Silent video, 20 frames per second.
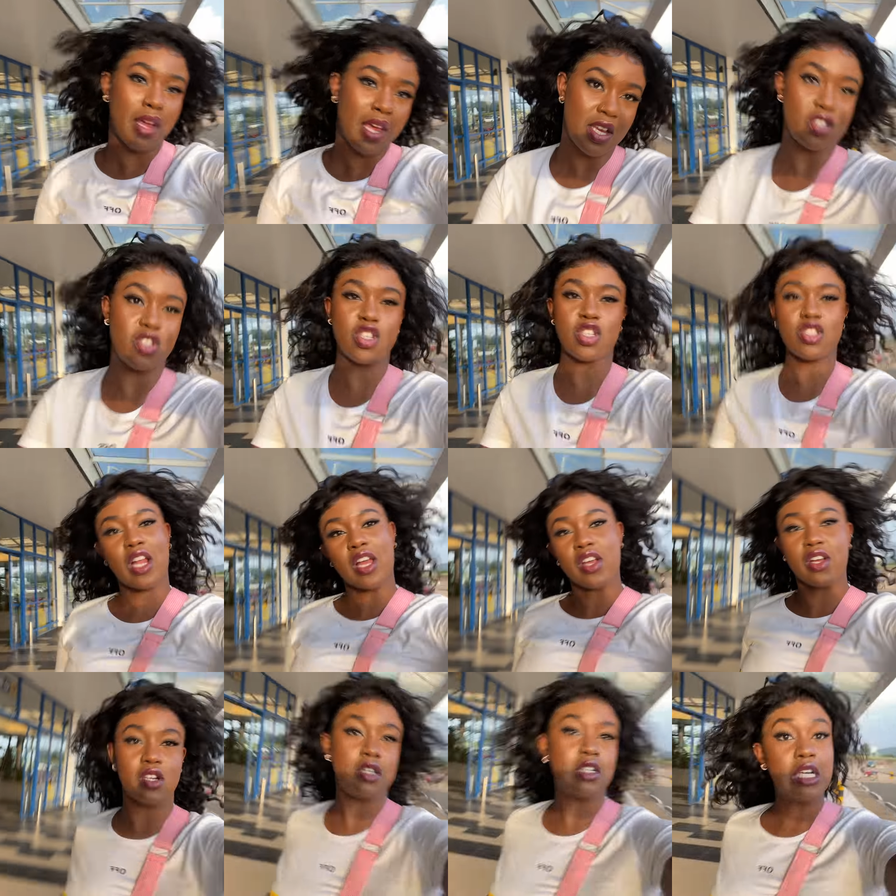hair's just
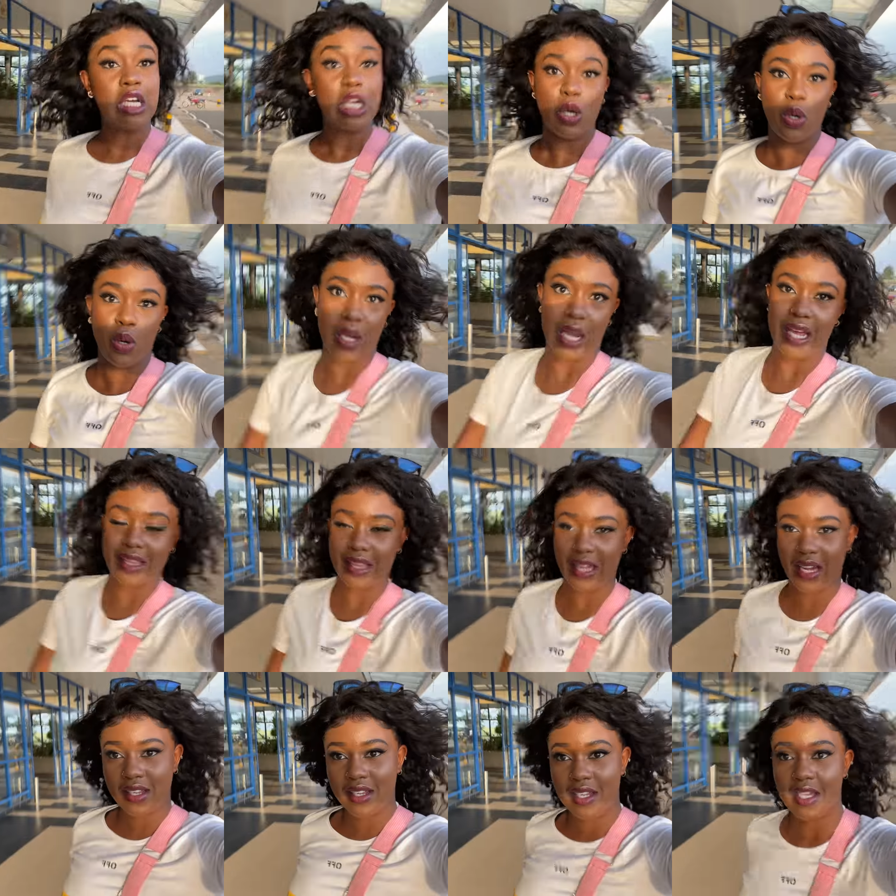like going like
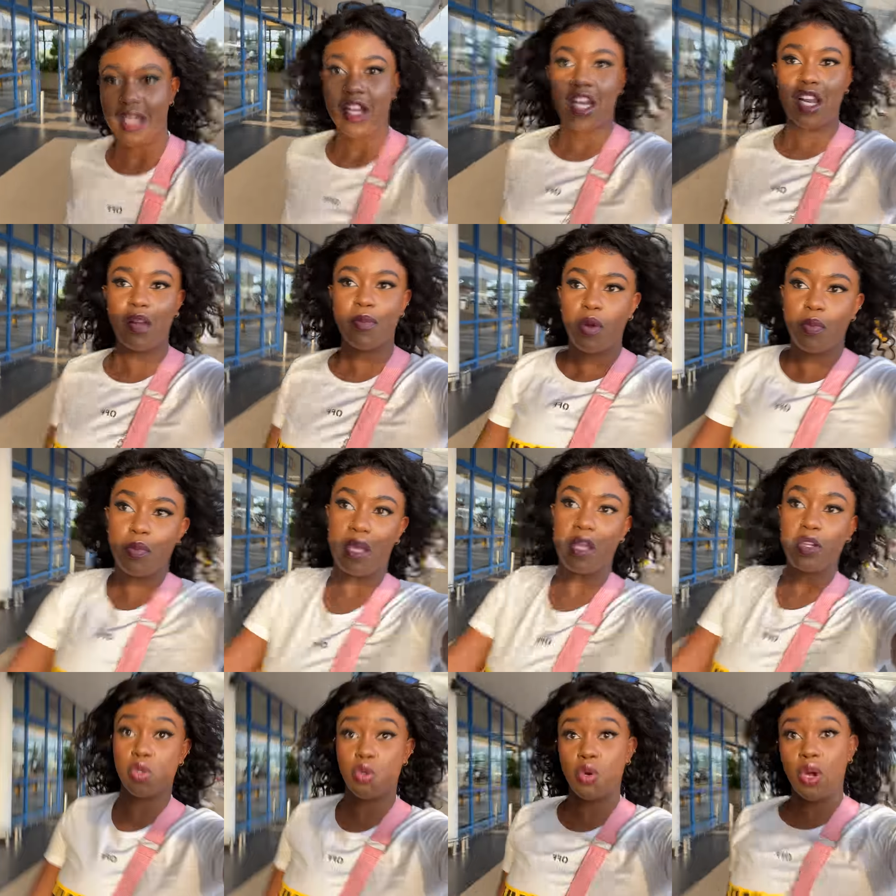that. Let me not be
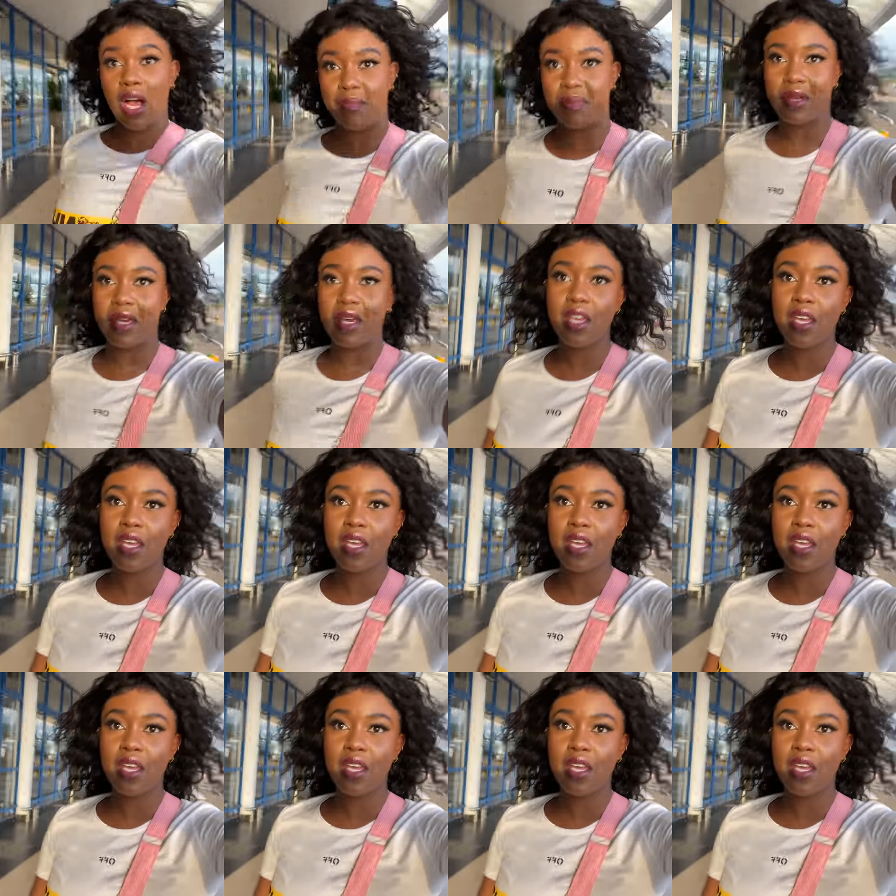too happy.